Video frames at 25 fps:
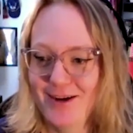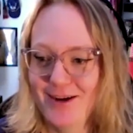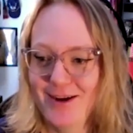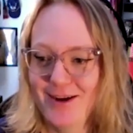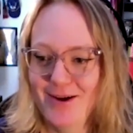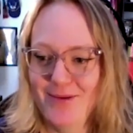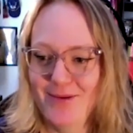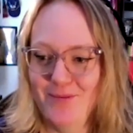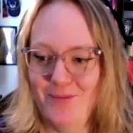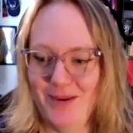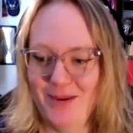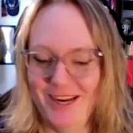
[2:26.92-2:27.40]

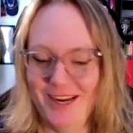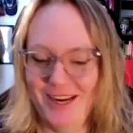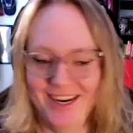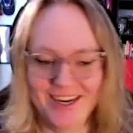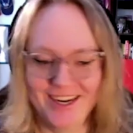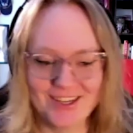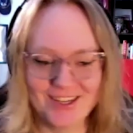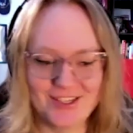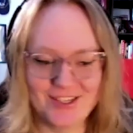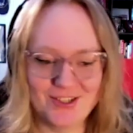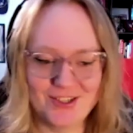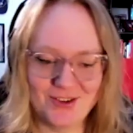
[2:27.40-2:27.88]
being
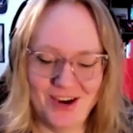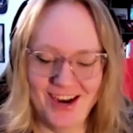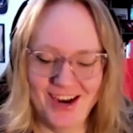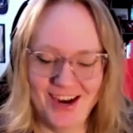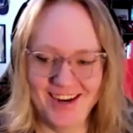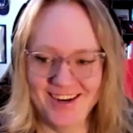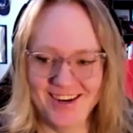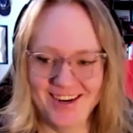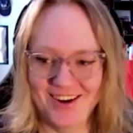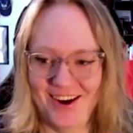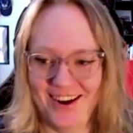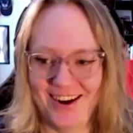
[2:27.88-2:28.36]

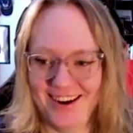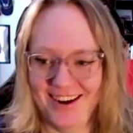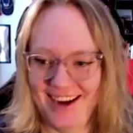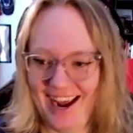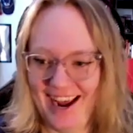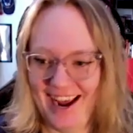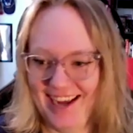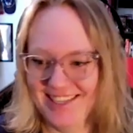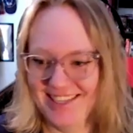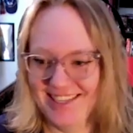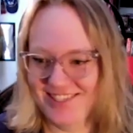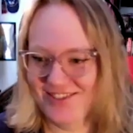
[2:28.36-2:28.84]
stranded on an
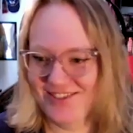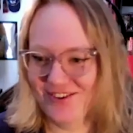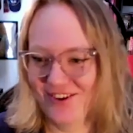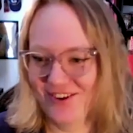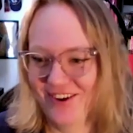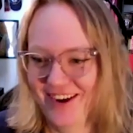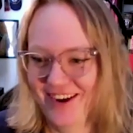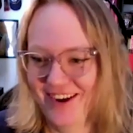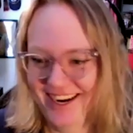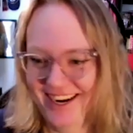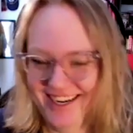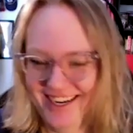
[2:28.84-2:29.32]

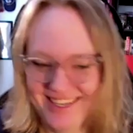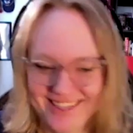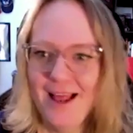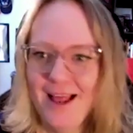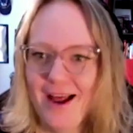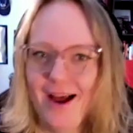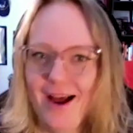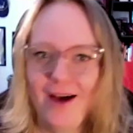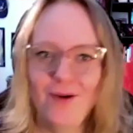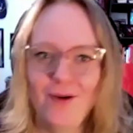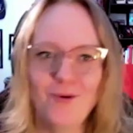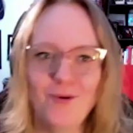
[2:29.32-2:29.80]
asteroid,
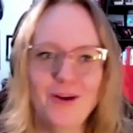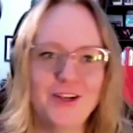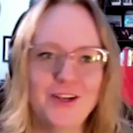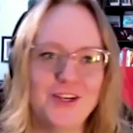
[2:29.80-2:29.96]
which